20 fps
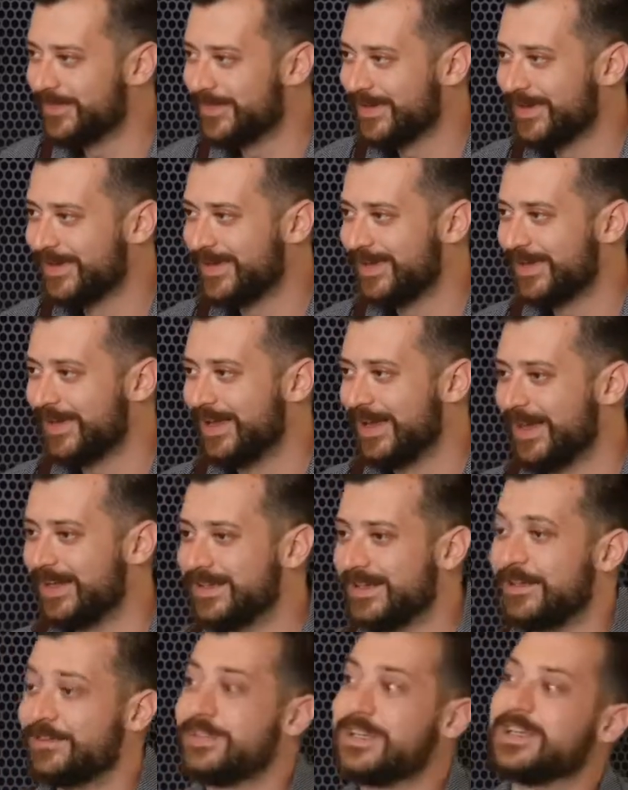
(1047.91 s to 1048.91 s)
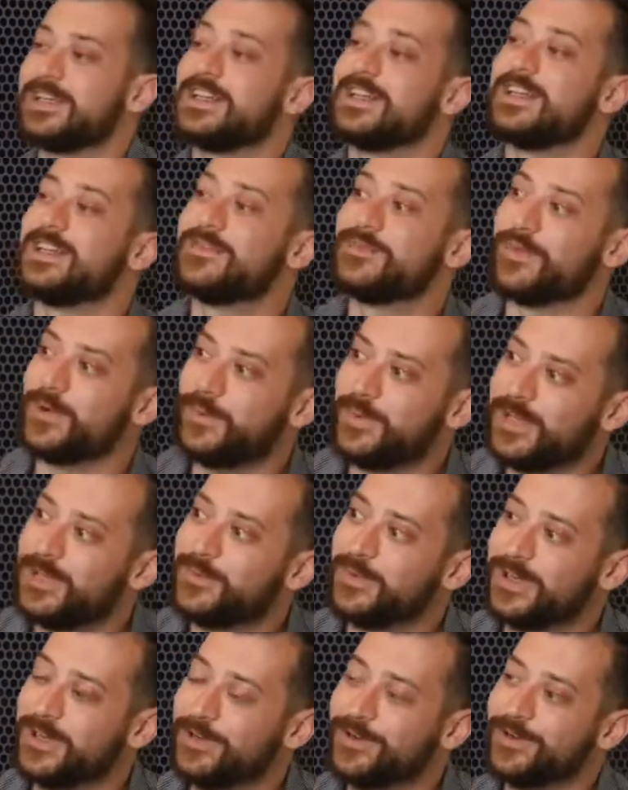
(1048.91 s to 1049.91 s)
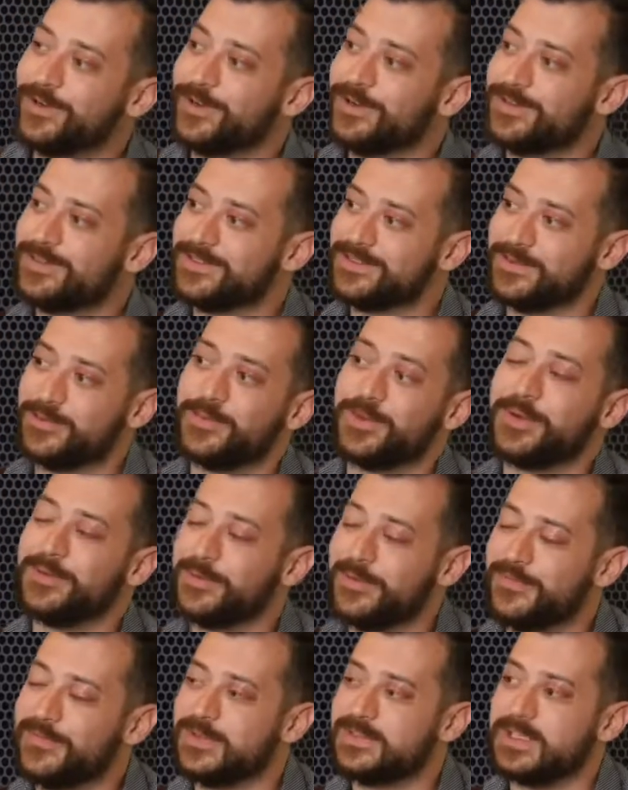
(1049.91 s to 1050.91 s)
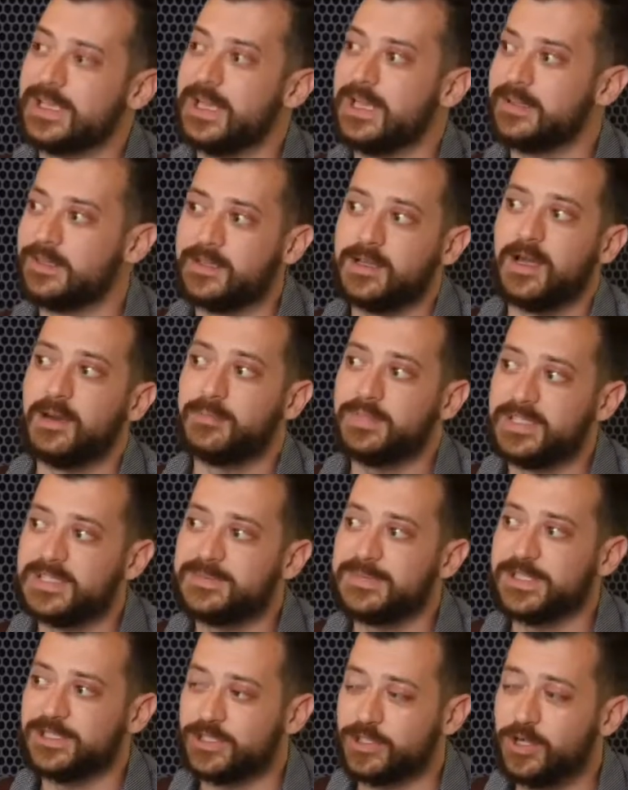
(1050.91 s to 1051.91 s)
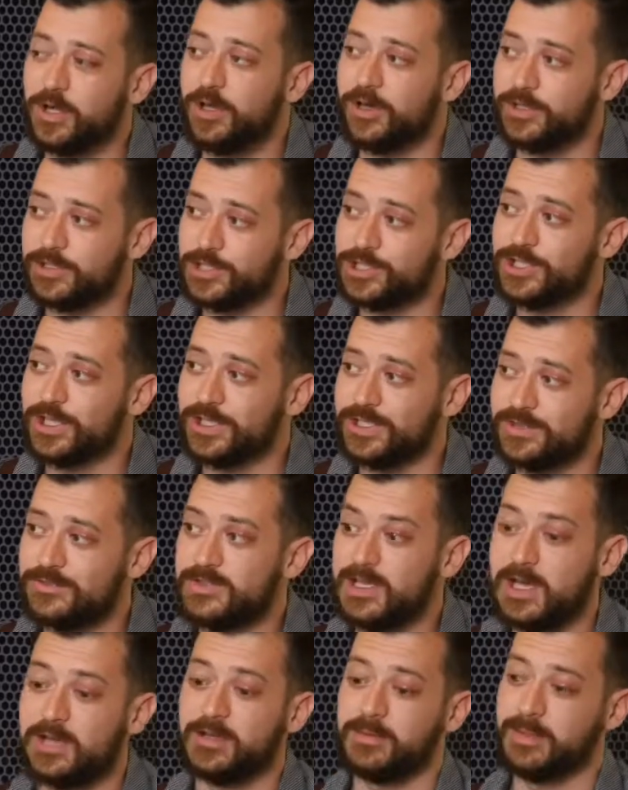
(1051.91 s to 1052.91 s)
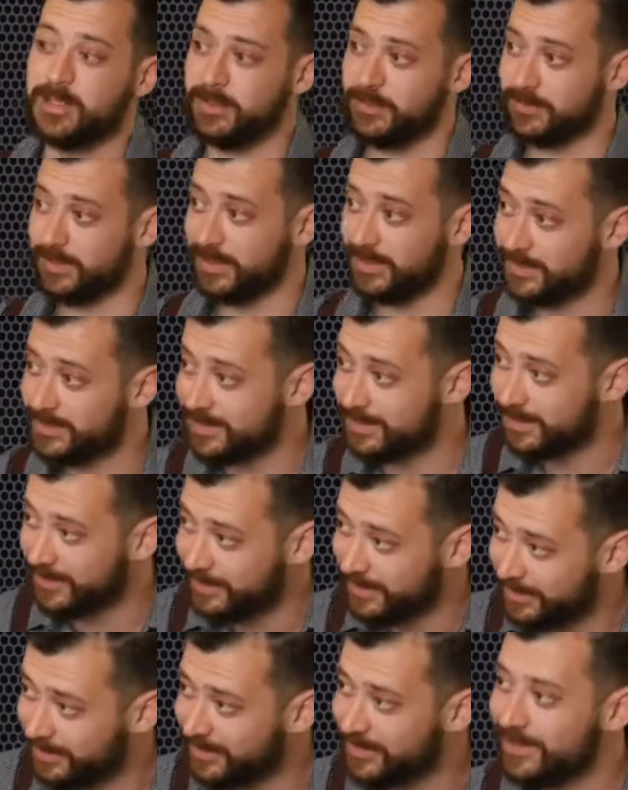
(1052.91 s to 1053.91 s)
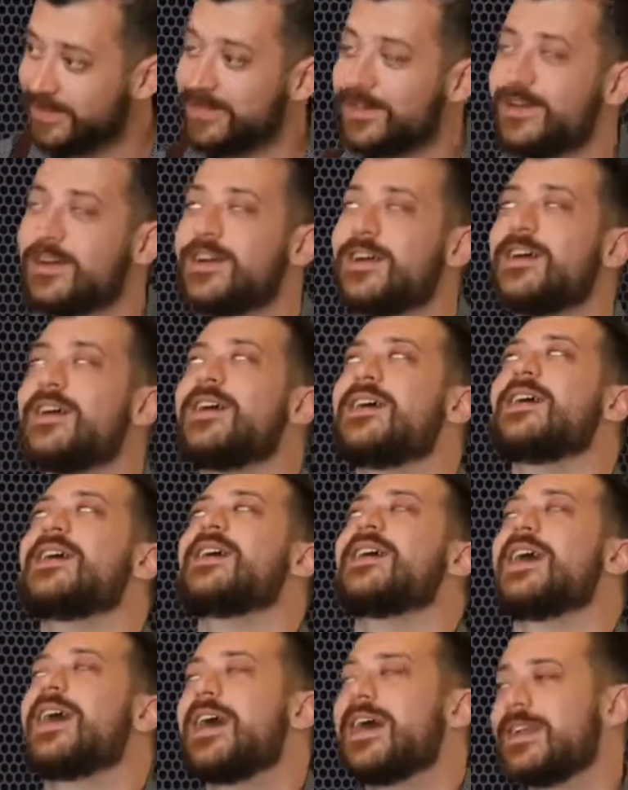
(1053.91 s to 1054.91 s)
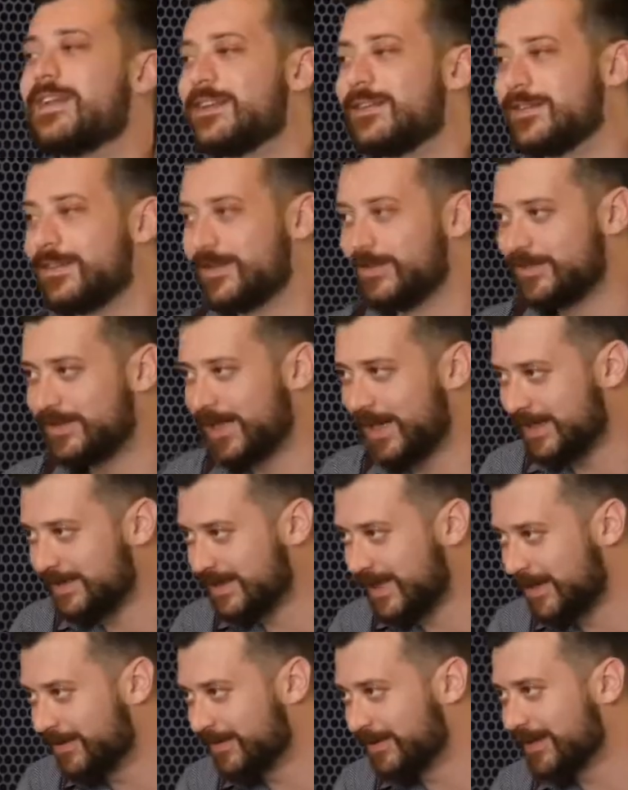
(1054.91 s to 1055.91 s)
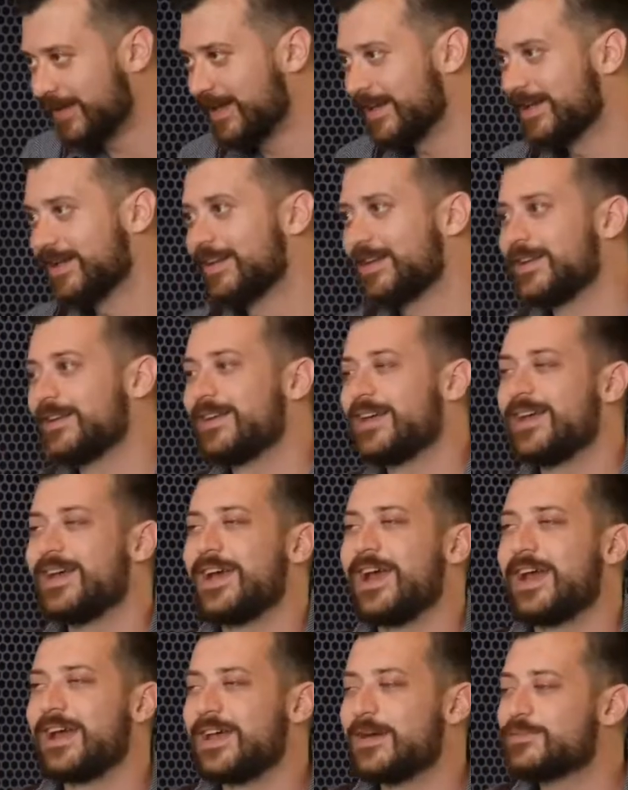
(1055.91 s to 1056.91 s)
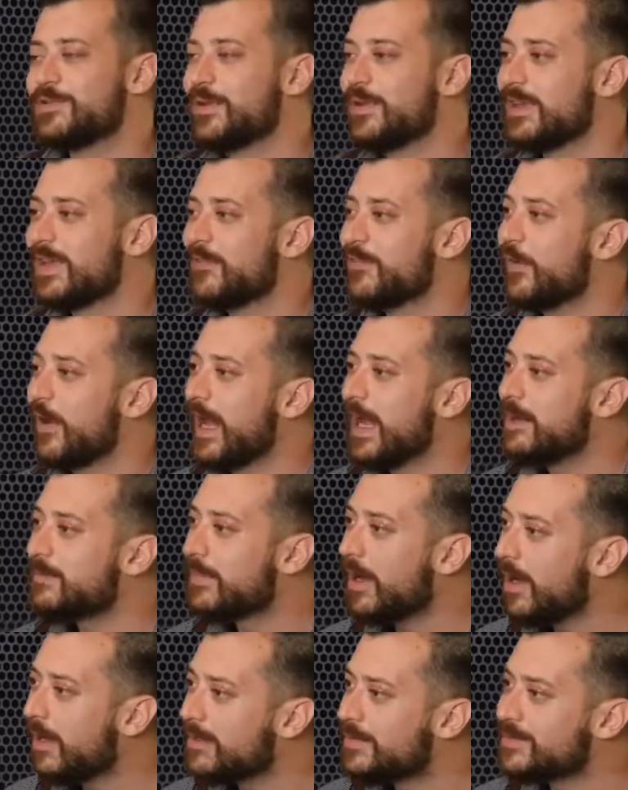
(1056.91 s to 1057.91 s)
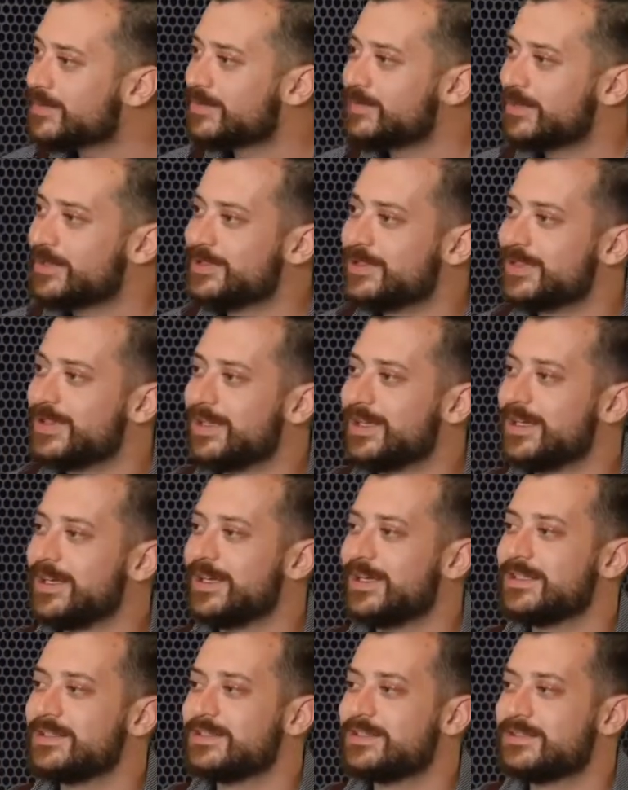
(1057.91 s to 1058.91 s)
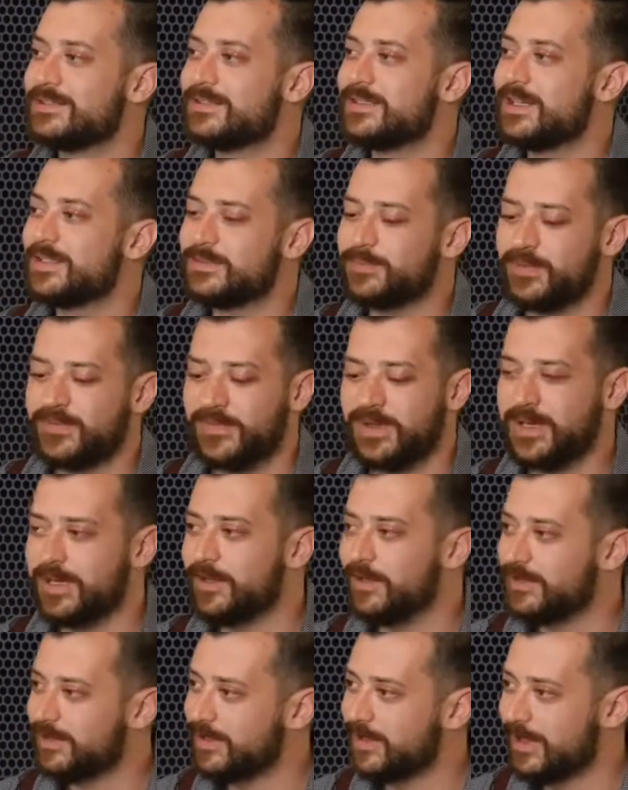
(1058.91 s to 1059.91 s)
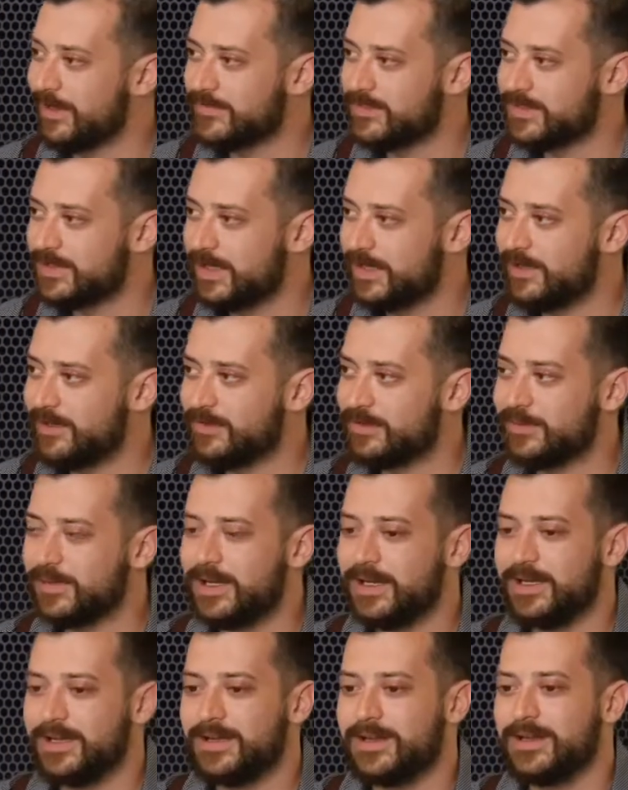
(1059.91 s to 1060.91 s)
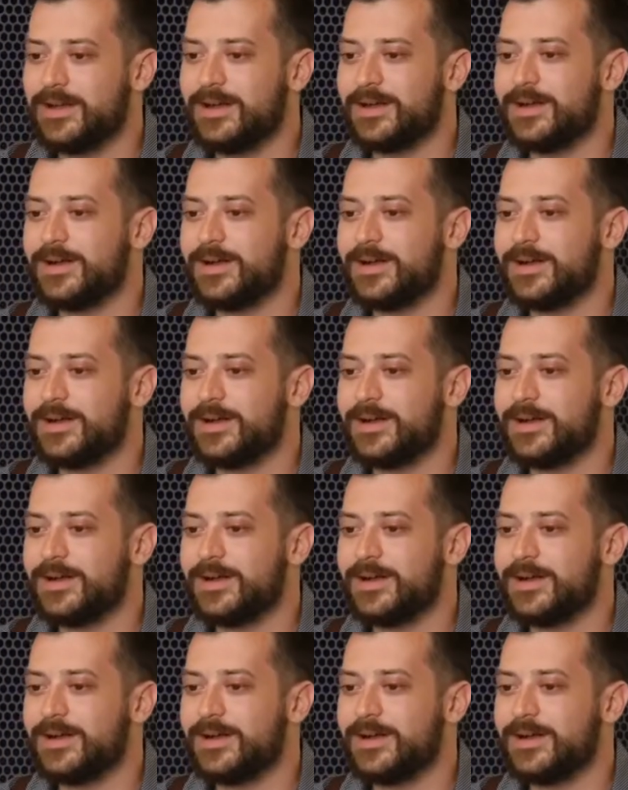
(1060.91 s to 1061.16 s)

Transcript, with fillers: Yeah. And then I'll kick it in for a week when I heard some, one of my friends, like, hey, the company's yeah. about to call you to shut you down. I'm like, okay, let's kick it in gear. Yeah. And then it'll die down again. And then I kept doing that for eight months, which yeah. is, doesn't provide a healthy lifestyle, yes. right?